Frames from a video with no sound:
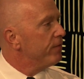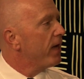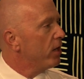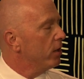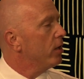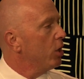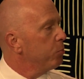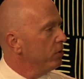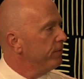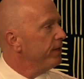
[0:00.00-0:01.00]
we've had a
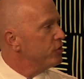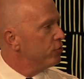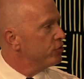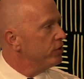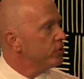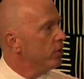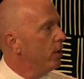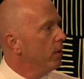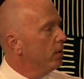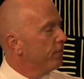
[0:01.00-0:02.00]
couple of instances
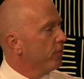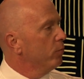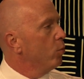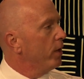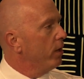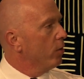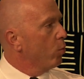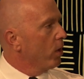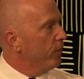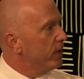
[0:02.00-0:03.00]
from
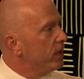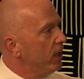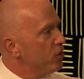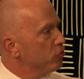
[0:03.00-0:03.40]
where the kids